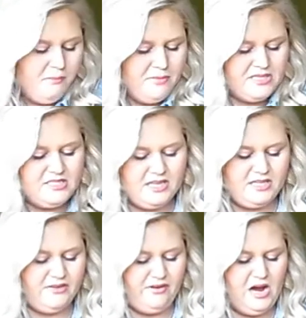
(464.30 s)

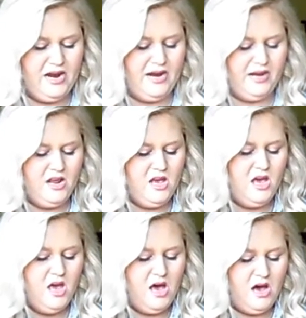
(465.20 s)
Mystic Divine
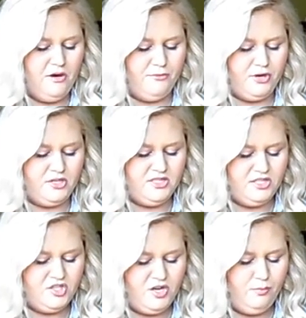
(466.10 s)

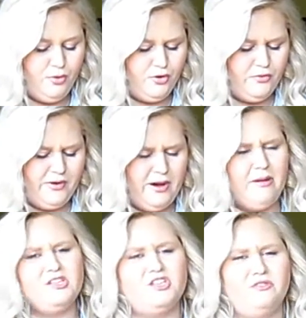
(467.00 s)
Nursing Shampoo.
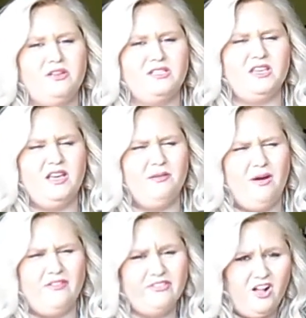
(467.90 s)
I showed this in
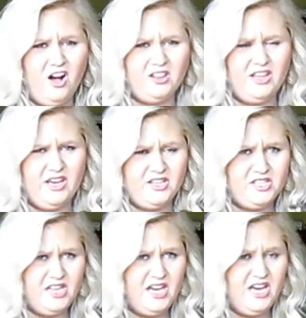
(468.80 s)
my vlog the other
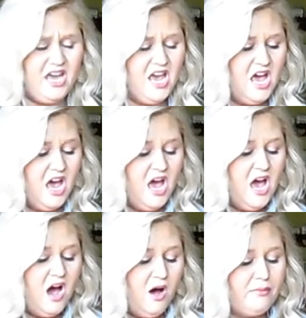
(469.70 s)
day.
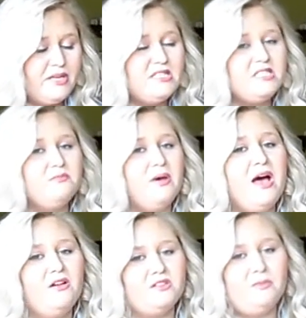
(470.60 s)
It
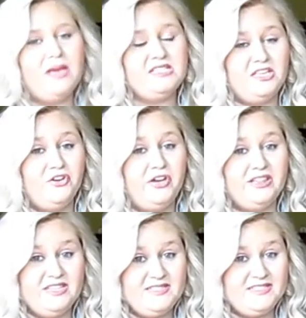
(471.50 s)
smells amazing. You can
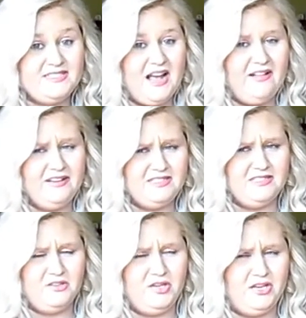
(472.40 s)
get this at Sally's
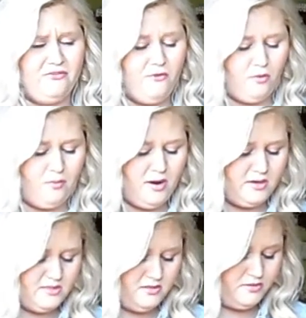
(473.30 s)
and it's only like
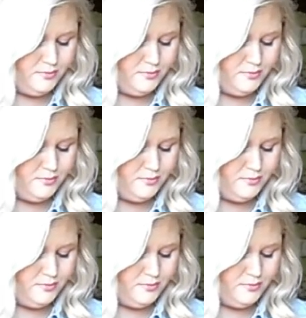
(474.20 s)
$4, so